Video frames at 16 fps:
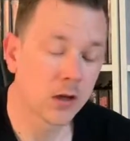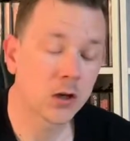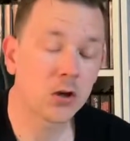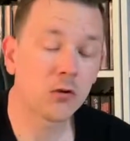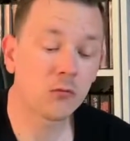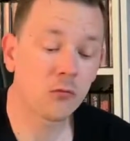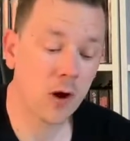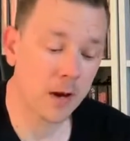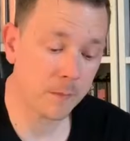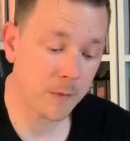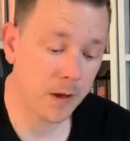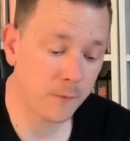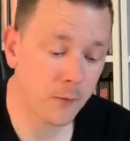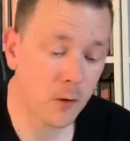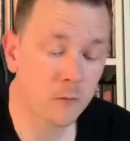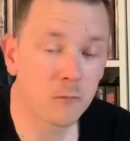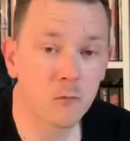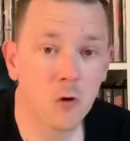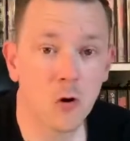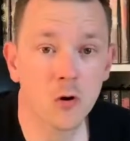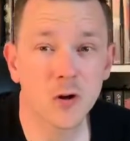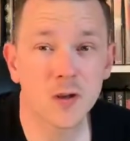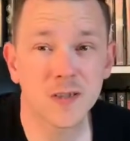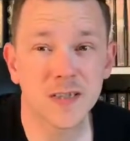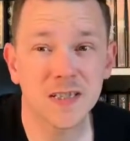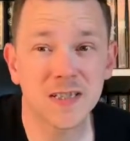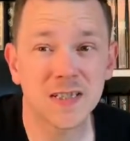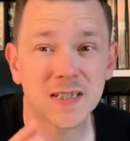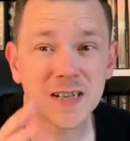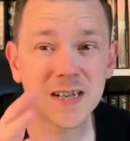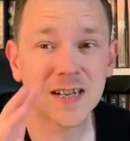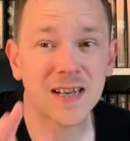Correct me if I'm wrong, because this
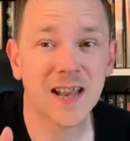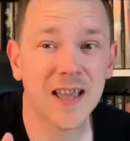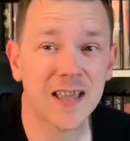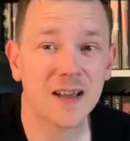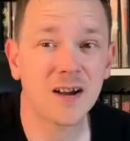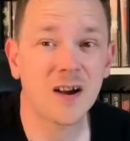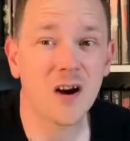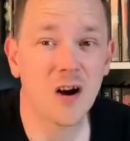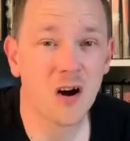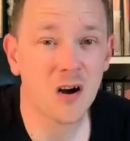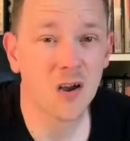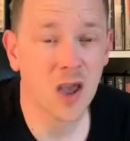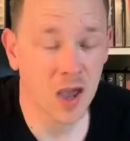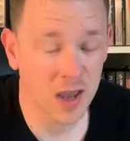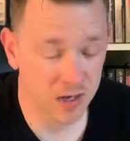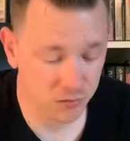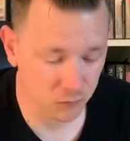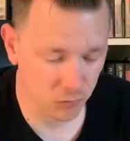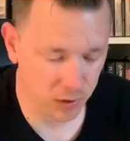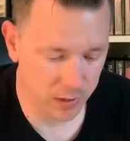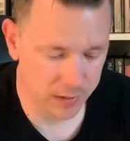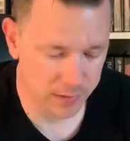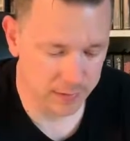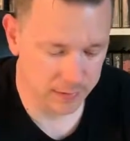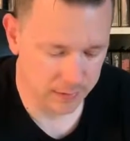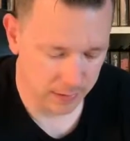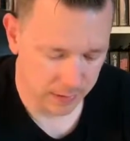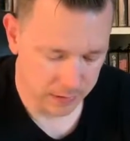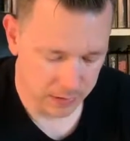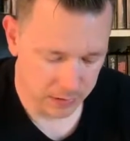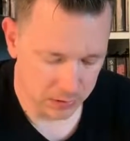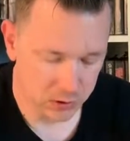is a later arcade release,
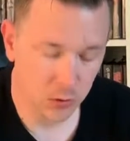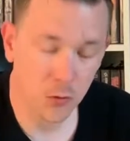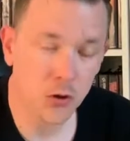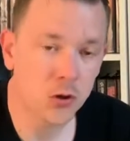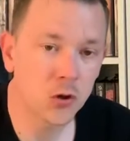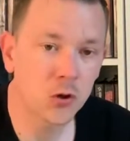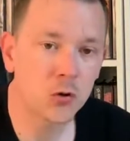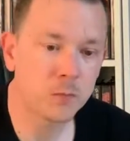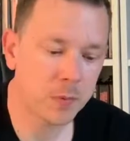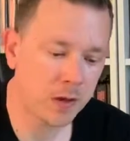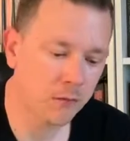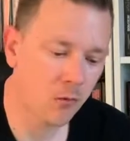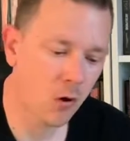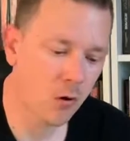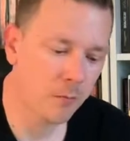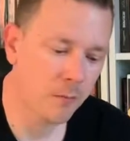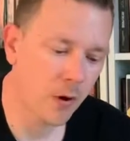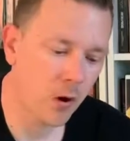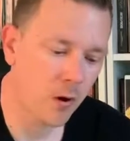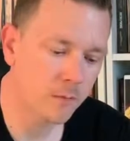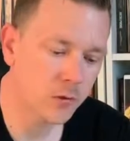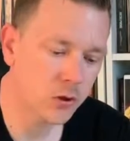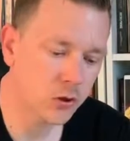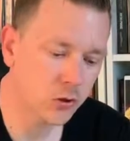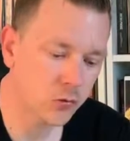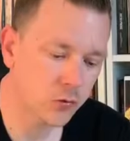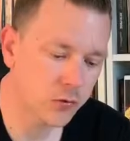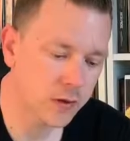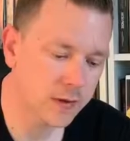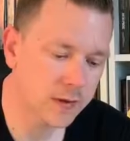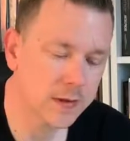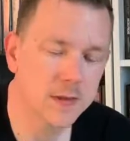so I could be wrong, but I'm sure
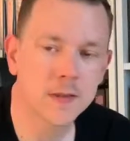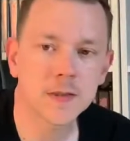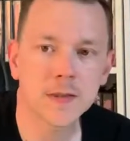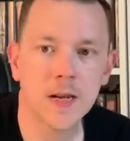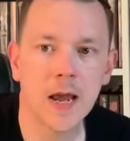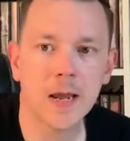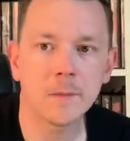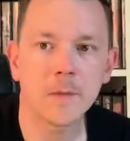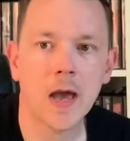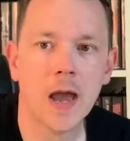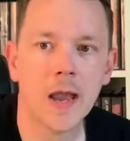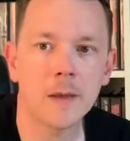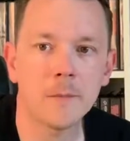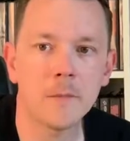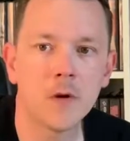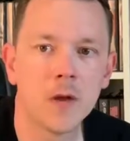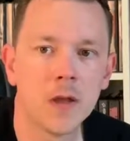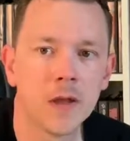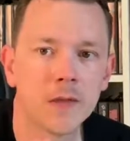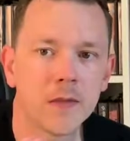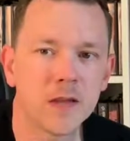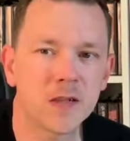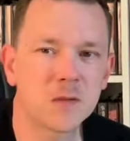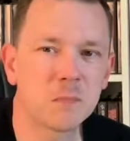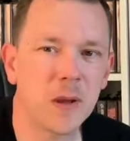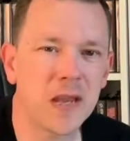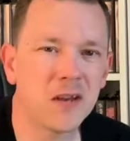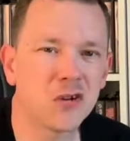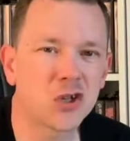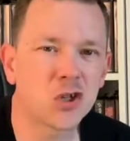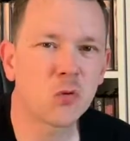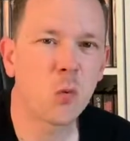this is the same game that's
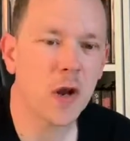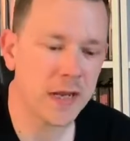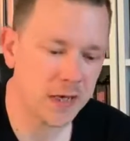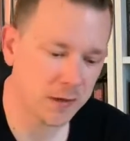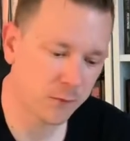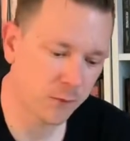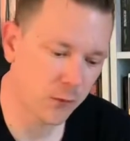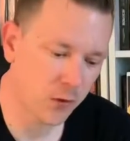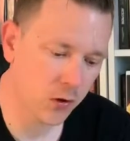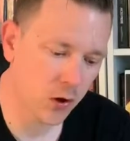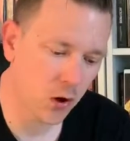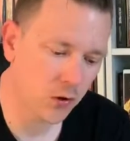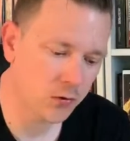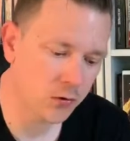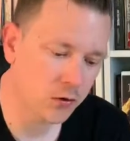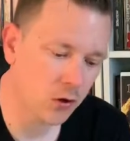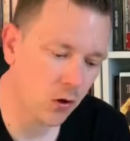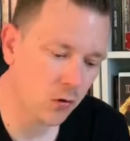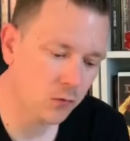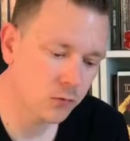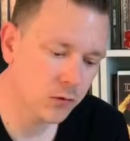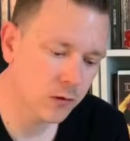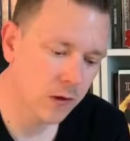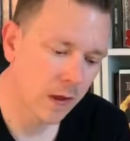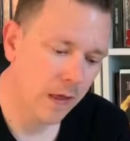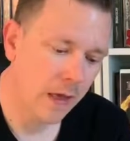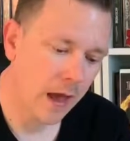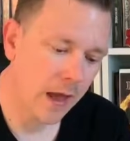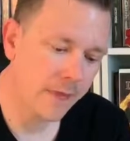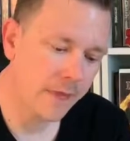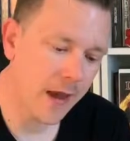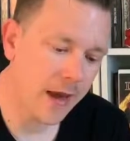been tweaked for the consoles,
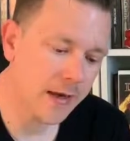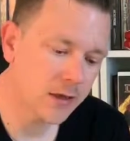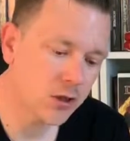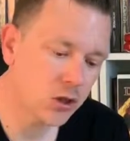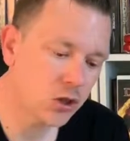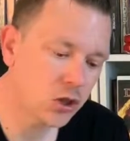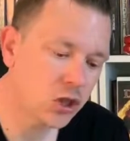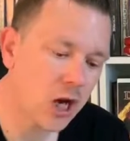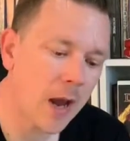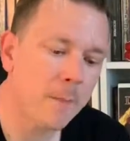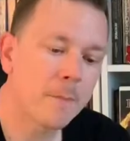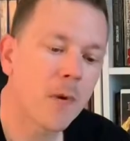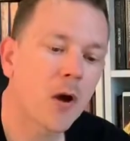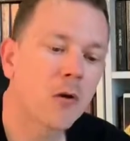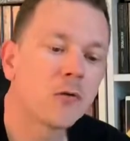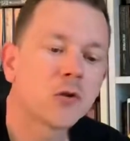and that is Jambo